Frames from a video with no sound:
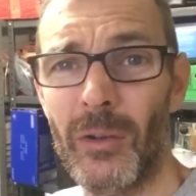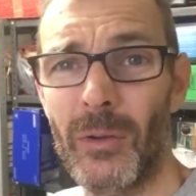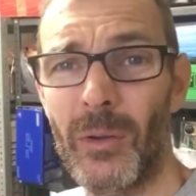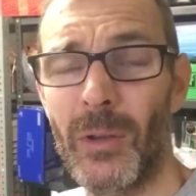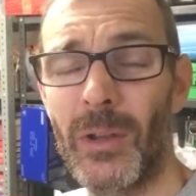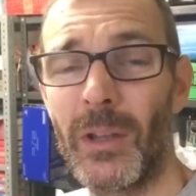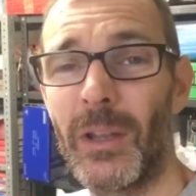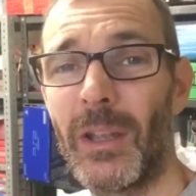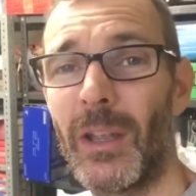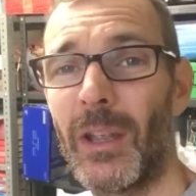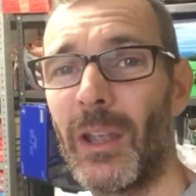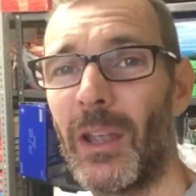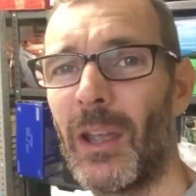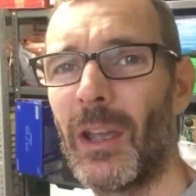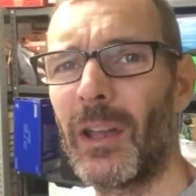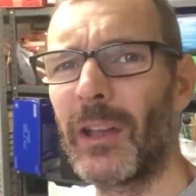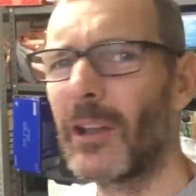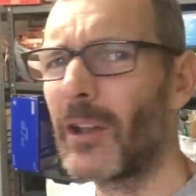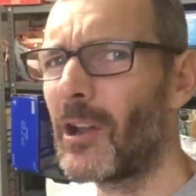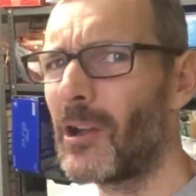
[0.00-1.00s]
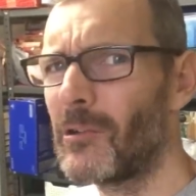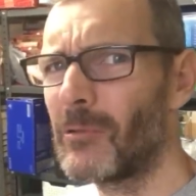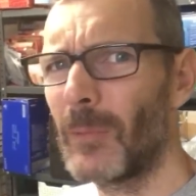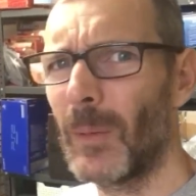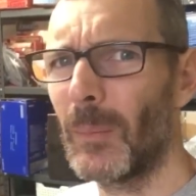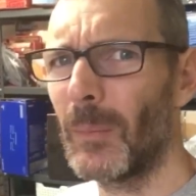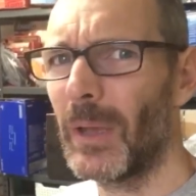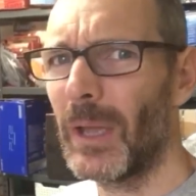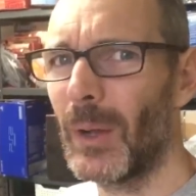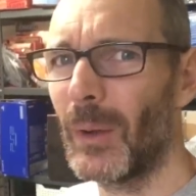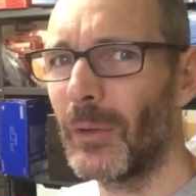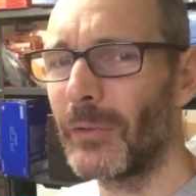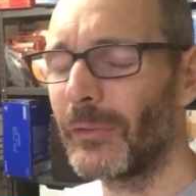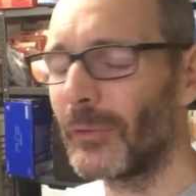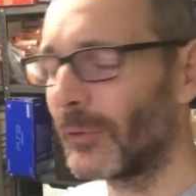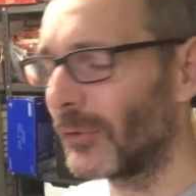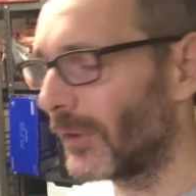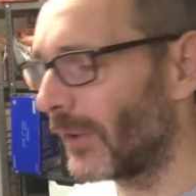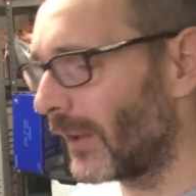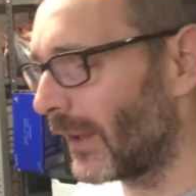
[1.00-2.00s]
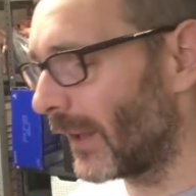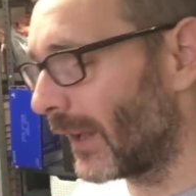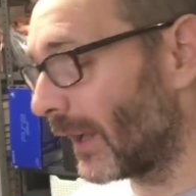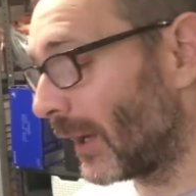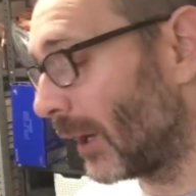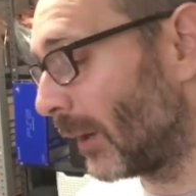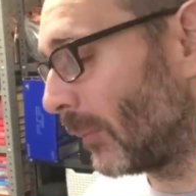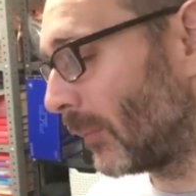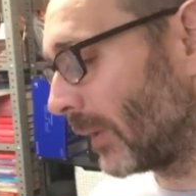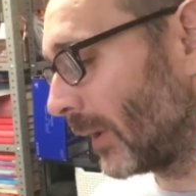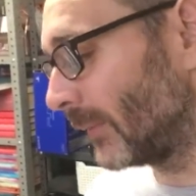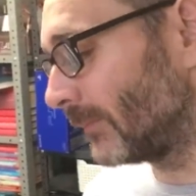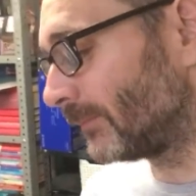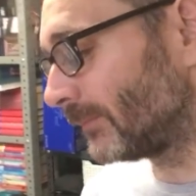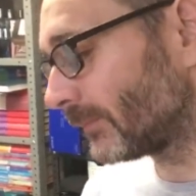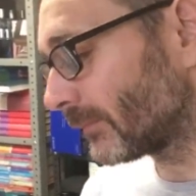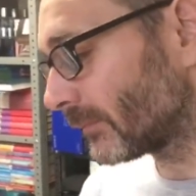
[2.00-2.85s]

I can't remember how I sorted that out, but